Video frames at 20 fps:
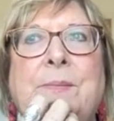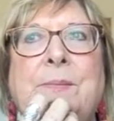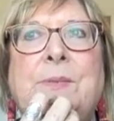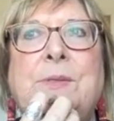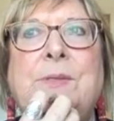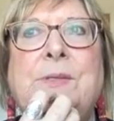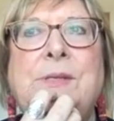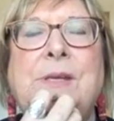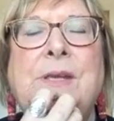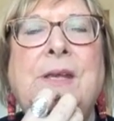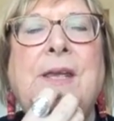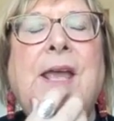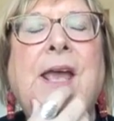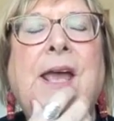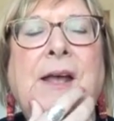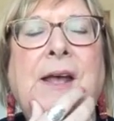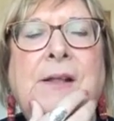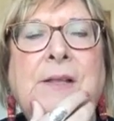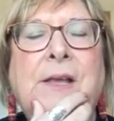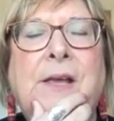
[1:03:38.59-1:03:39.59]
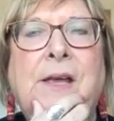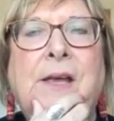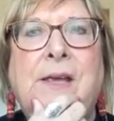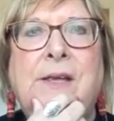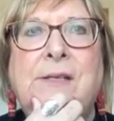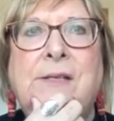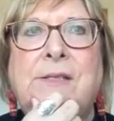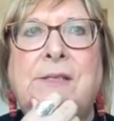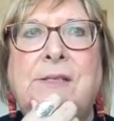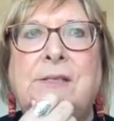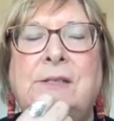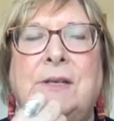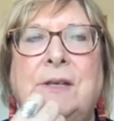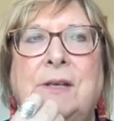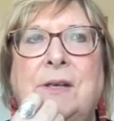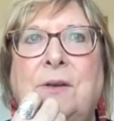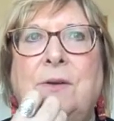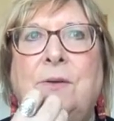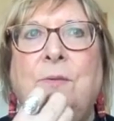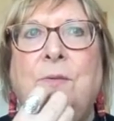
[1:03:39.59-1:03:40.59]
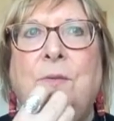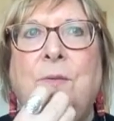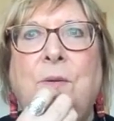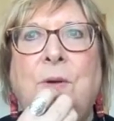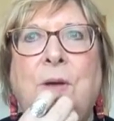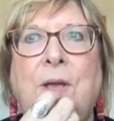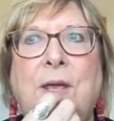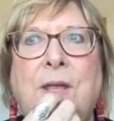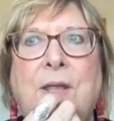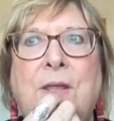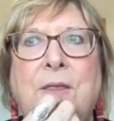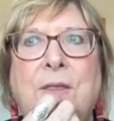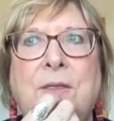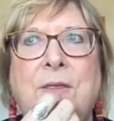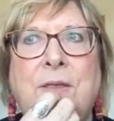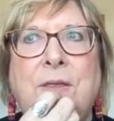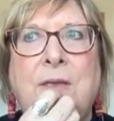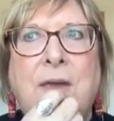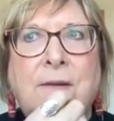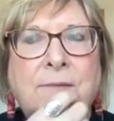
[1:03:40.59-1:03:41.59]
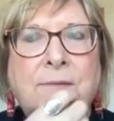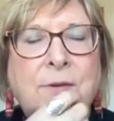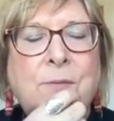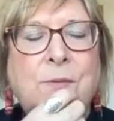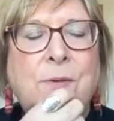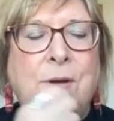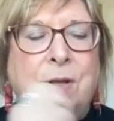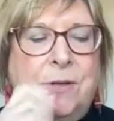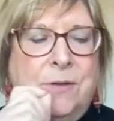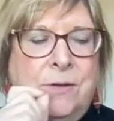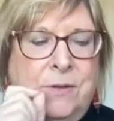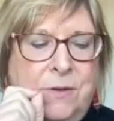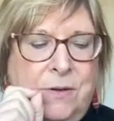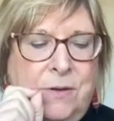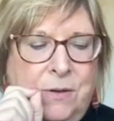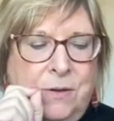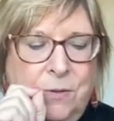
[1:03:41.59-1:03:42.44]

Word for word: seek allies with everyone